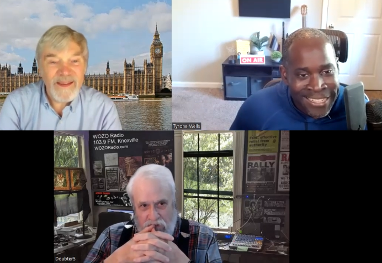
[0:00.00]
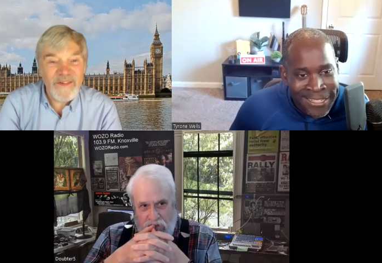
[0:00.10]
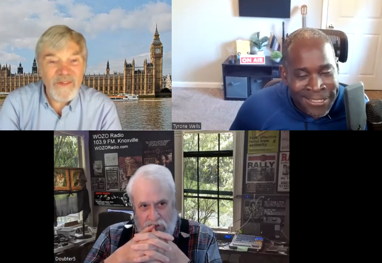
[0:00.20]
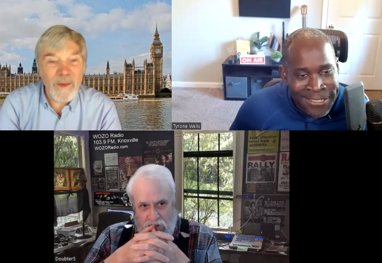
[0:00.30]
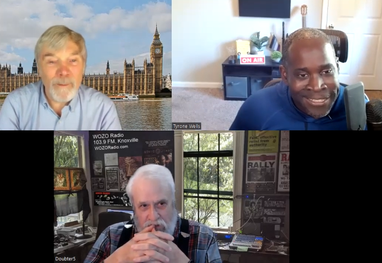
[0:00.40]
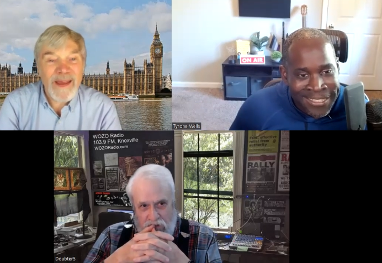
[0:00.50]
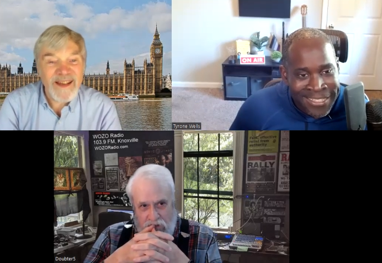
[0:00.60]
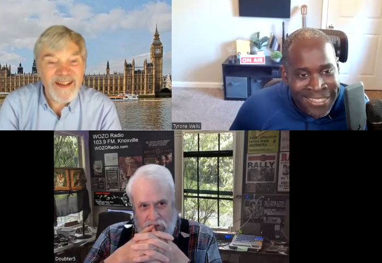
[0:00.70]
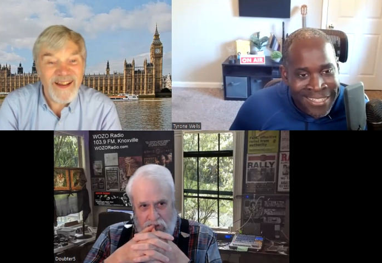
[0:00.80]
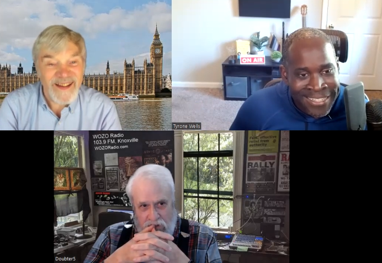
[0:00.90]
Speaker 1: is in the
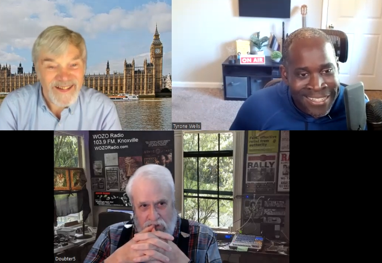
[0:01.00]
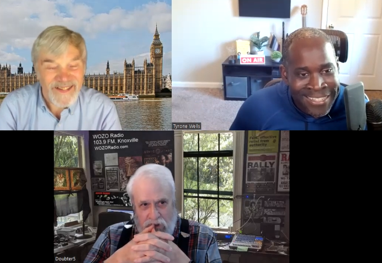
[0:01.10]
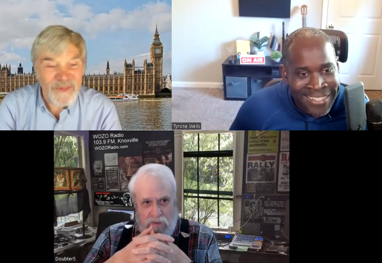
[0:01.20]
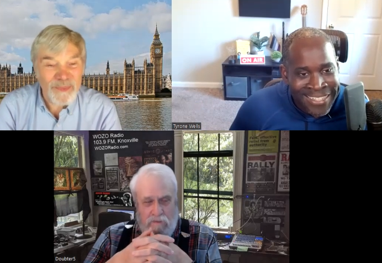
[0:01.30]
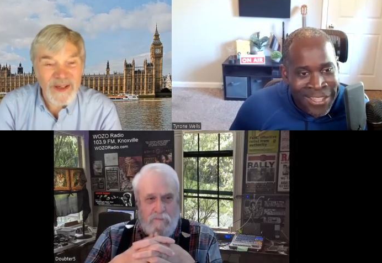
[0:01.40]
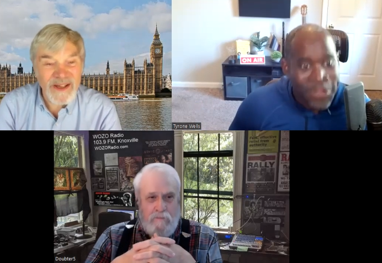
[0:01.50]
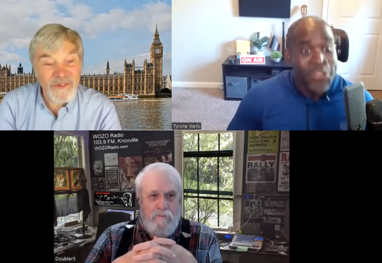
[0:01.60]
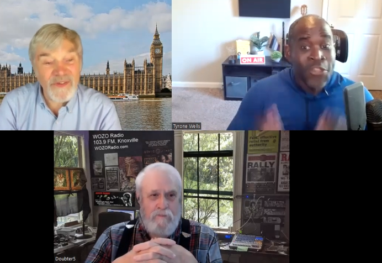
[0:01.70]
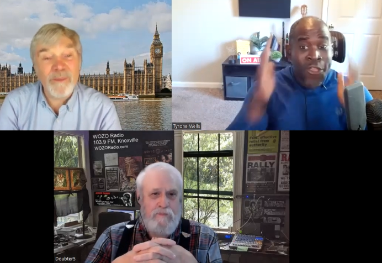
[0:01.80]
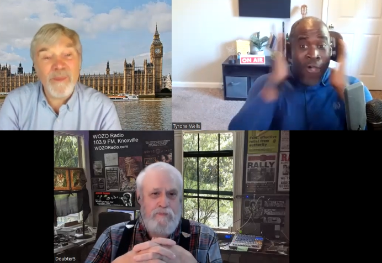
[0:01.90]
Mennonites
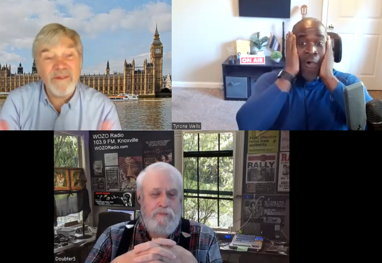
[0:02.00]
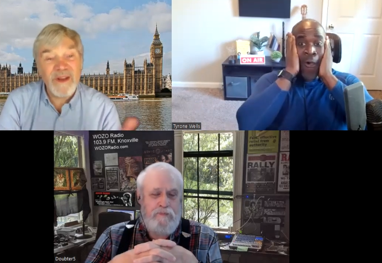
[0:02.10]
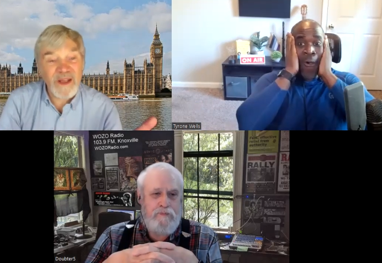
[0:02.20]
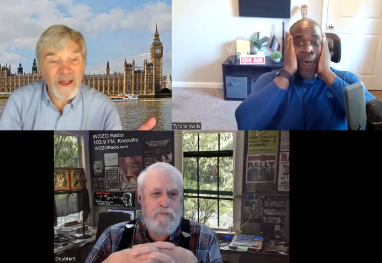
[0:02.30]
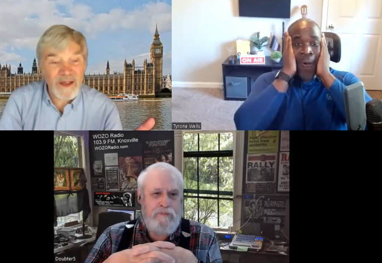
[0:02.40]
because they marry no. their